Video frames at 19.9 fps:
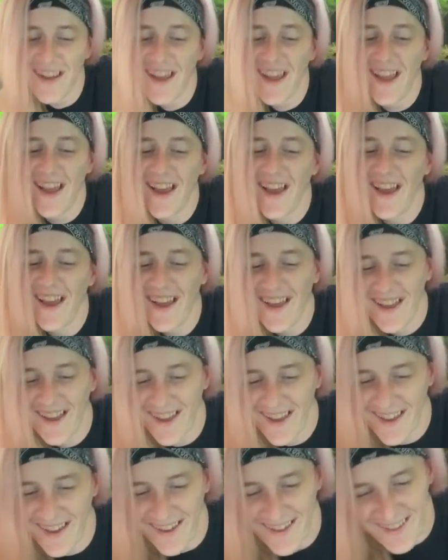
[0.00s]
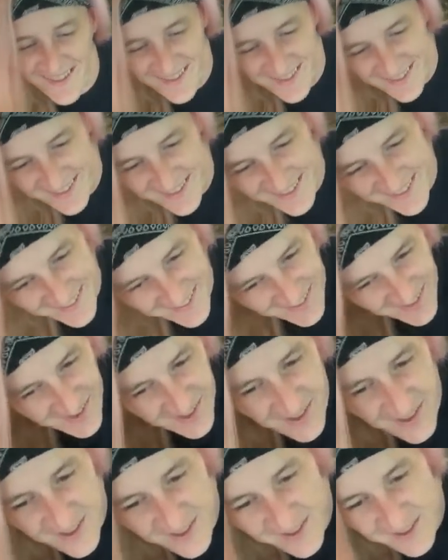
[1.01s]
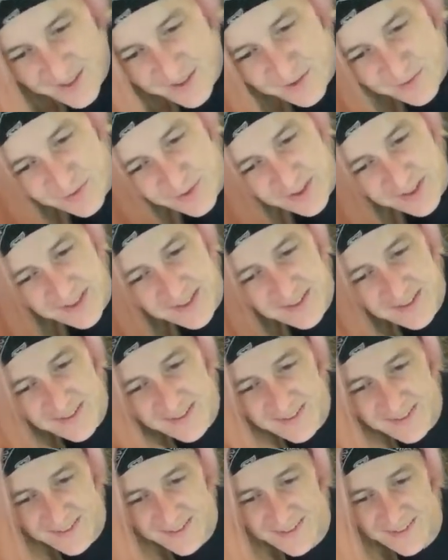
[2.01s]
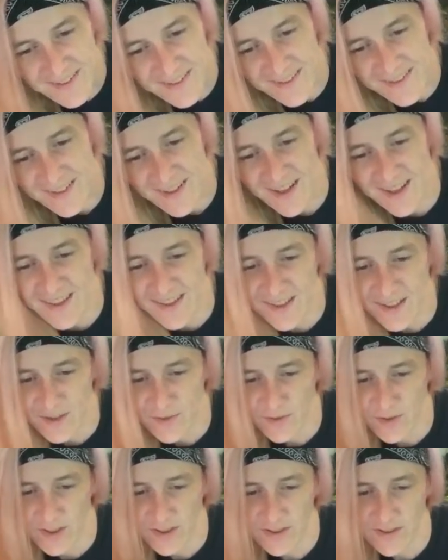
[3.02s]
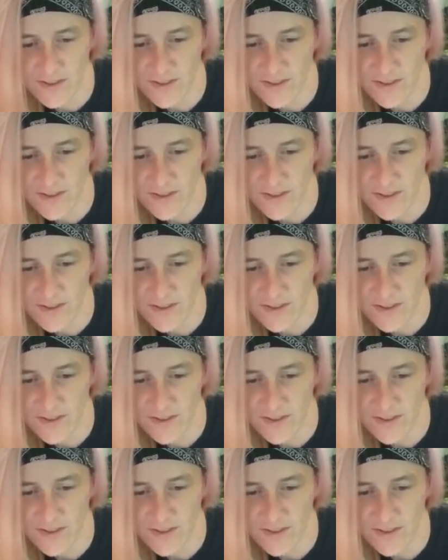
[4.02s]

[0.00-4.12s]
Ha ha ha. Oh, that's funny. I think that's funny.